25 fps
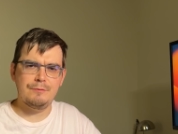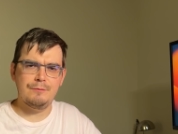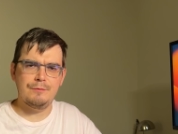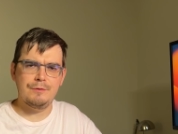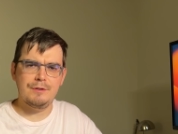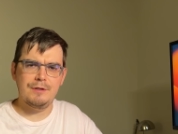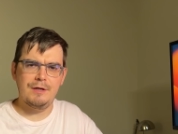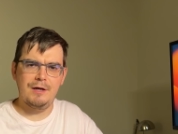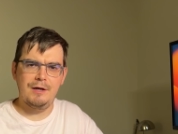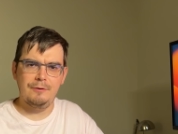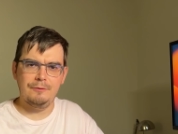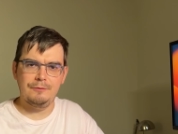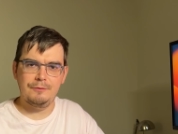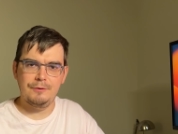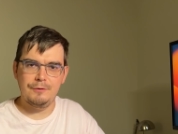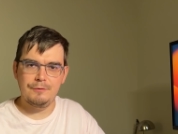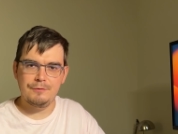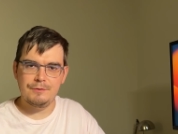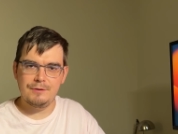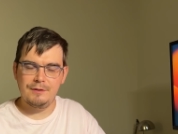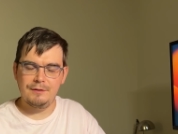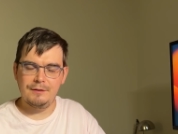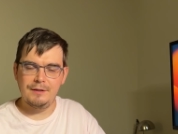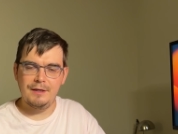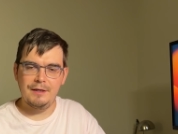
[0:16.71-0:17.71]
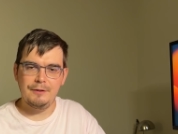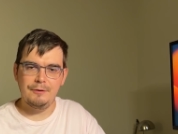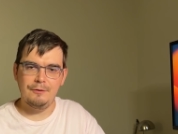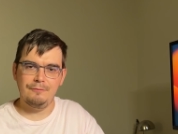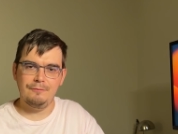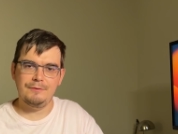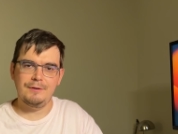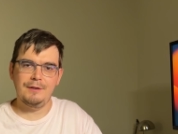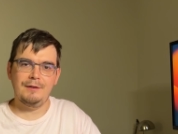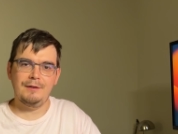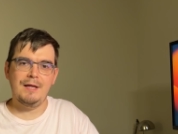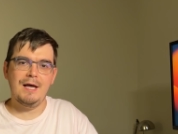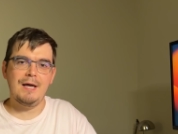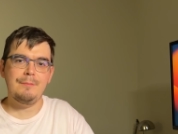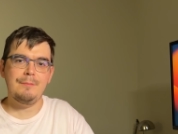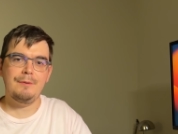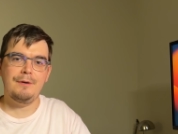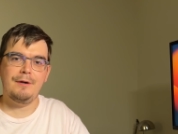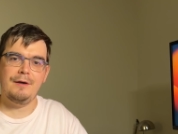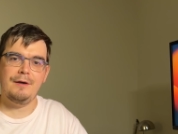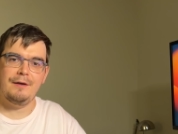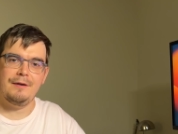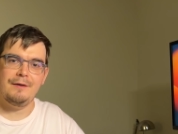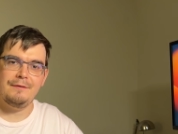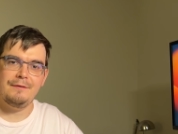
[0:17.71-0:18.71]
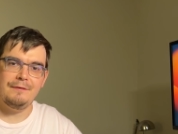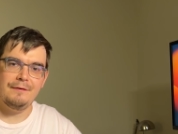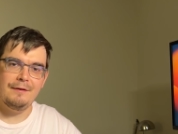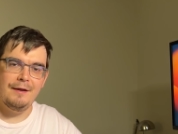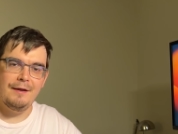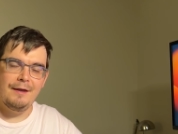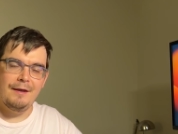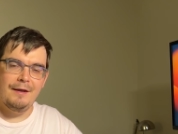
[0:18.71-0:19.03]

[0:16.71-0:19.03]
without using any of the libraries